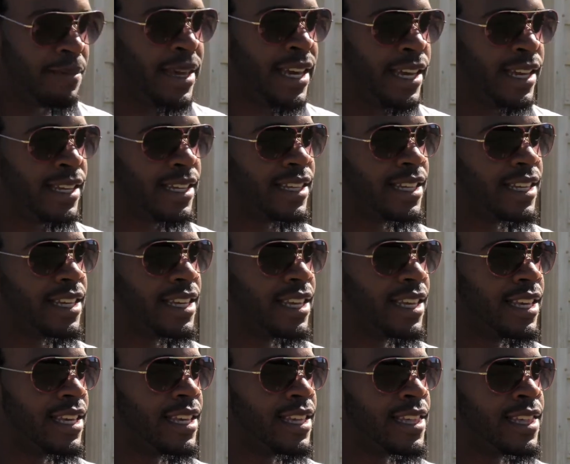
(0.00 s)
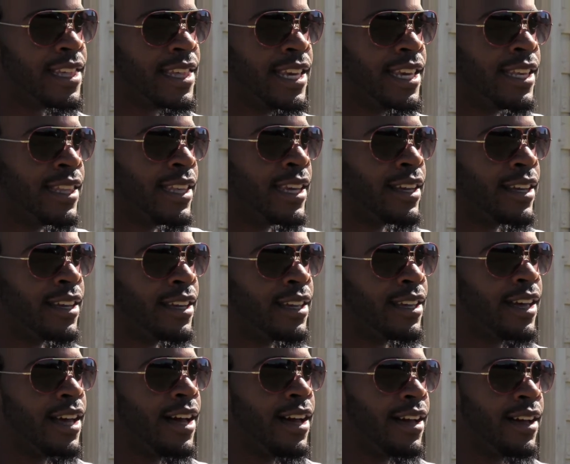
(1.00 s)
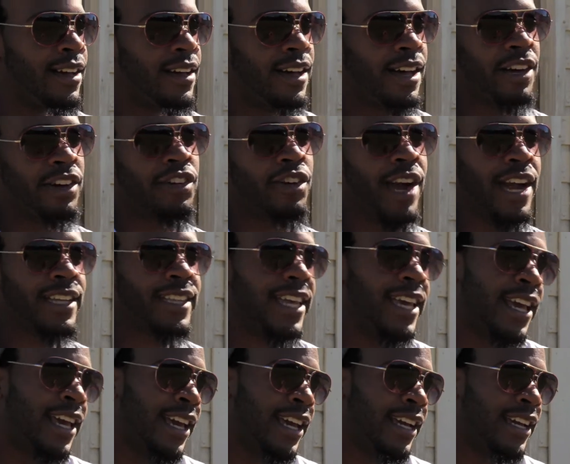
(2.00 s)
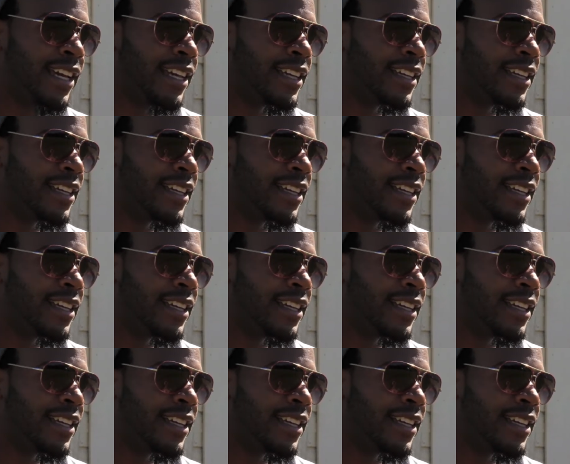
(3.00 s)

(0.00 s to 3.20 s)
me sitting at a cracked egg